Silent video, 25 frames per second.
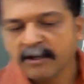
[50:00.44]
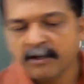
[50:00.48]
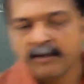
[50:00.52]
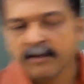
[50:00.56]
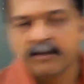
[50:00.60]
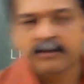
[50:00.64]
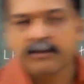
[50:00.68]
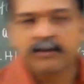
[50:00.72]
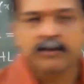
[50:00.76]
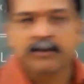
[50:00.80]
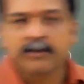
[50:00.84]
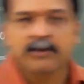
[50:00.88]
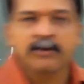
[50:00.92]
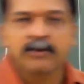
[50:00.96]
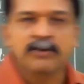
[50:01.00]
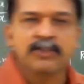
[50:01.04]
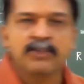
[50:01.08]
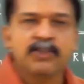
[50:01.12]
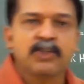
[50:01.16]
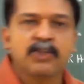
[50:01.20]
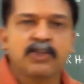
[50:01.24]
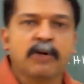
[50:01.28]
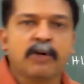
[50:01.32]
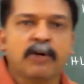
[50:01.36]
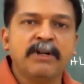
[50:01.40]
So
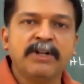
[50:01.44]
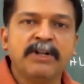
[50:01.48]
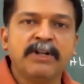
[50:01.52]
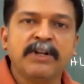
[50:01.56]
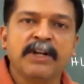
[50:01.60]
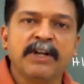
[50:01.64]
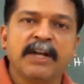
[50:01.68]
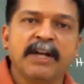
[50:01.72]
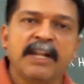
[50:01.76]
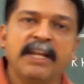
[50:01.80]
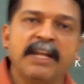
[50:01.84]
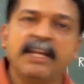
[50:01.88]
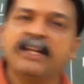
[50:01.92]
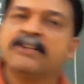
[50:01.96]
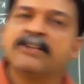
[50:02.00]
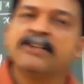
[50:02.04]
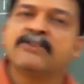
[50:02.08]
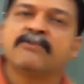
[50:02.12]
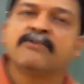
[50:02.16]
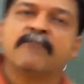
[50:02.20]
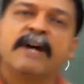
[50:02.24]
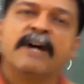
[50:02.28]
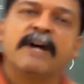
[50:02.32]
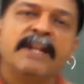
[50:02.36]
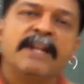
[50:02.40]
geometrically, it is
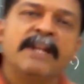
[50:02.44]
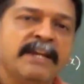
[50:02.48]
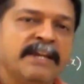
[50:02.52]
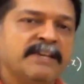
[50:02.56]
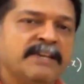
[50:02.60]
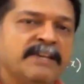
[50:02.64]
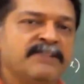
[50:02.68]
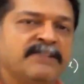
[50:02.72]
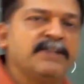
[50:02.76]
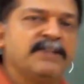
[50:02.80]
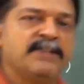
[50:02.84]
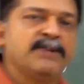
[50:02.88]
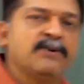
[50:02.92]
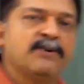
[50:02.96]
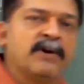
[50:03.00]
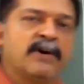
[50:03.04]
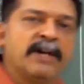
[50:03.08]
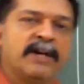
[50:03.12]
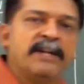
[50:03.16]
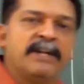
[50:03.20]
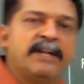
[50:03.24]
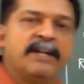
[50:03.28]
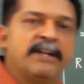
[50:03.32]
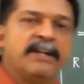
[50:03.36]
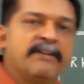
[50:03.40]
very easy to
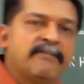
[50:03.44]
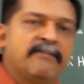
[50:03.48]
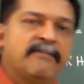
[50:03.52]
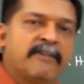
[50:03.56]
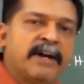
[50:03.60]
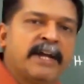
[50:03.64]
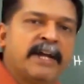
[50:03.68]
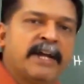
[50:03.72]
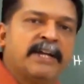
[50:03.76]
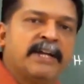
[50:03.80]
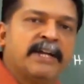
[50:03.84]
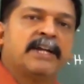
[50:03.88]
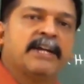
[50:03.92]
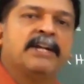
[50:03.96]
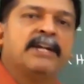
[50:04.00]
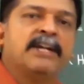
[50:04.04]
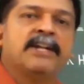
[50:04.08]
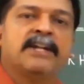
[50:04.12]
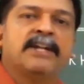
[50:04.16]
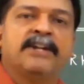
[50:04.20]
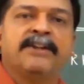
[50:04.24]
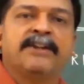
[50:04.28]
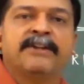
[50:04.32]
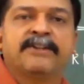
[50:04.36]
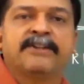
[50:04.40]
identify a
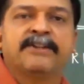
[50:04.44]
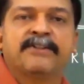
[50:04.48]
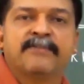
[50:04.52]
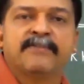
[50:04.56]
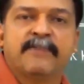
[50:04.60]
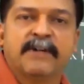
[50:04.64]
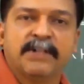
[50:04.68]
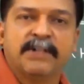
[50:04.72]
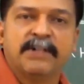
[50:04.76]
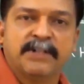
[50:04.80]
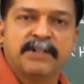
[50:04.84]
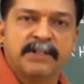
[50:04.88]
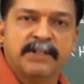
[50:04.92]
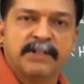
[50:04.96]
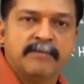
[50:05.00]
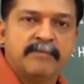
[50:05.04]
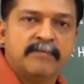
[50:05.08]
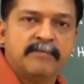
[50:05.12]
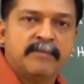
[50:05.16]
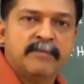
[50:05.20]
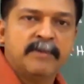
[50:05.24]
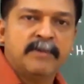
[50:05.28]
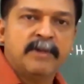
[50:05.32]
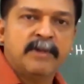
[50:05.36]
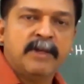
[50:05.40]
continuous function.
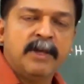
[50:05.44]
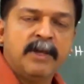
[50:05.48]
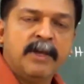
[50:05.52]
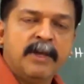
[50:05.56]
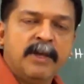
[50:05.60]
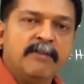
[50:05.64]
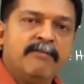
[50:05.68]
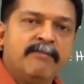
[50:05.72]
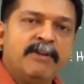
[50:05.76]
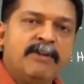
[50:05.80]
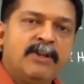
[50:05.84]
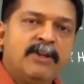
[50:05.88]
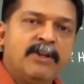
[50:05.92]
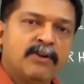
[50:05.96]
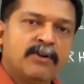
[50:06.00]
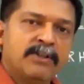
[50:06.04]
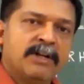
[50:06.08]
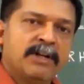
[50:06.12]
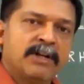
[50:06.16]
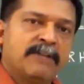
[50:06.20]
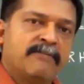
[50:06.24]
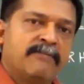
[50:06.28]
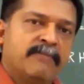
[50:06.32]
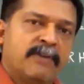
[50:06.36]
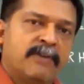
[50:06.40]
We know
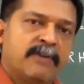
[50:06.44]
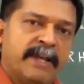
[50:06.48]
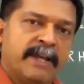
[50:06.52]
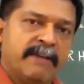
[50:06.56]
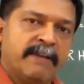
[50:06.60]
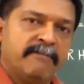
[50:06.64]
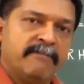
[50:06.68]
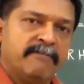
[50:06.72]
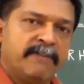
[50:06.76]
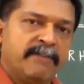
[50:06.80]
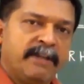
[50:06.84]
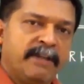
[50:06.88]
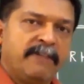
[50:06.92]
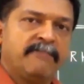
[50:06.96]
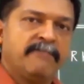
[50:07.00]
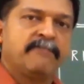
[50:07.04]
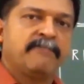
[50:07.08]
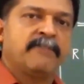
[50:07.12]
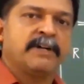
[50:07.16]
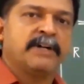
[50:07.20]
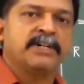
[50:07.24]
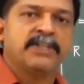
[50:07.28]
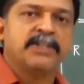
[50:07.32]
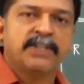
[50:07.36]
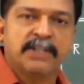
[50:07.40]
that for every
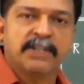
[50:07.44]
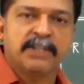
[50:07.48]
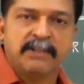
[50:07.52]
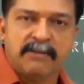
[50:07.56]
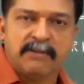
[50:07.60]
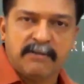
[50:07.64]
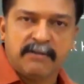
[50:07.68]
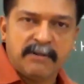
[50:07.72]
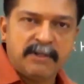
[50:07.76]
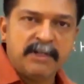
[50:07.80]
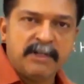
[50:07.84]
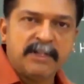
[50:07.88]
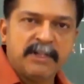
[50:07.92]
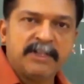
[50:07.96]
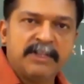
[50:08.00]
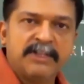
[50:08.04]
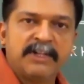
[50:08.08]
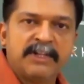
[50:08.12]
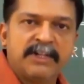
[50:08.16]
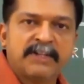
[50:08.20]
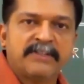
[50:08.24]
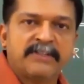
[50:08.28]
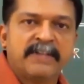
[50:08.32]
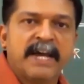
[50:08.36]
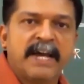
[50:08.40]
function, there
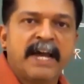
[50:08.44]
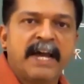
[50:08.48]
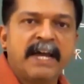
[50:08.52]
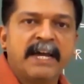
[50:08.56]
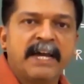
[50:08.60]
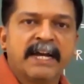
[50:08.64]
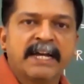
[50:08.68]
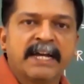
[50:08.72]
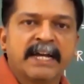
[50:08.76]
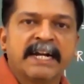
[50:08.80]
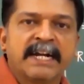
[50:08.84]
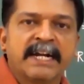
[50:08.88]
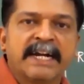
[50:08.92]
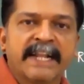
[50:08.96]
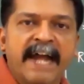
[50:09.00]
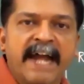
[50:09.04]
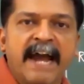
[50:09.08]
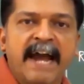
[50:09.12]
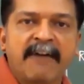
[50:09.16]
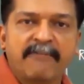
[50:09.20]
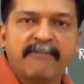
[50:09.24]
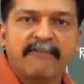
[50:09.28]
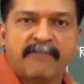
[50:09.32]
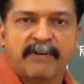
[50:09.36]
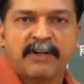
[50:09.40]
is a
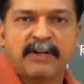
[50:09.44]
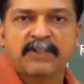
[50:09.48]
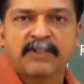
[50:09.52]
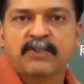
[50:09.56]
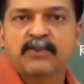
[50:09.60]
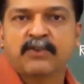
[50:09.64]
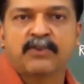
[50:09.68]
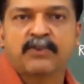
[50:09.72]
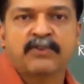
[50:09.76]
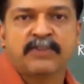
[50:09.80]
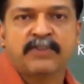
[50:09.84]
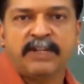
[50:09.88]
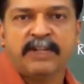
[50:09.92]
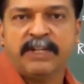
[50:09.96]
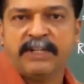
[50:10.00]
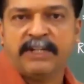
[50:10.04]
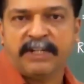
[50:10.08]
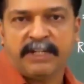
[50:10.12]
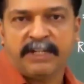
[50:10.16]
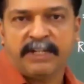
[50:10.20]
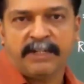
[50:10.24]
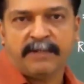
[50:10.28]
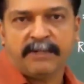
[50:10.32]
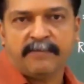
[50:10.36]
graph associated.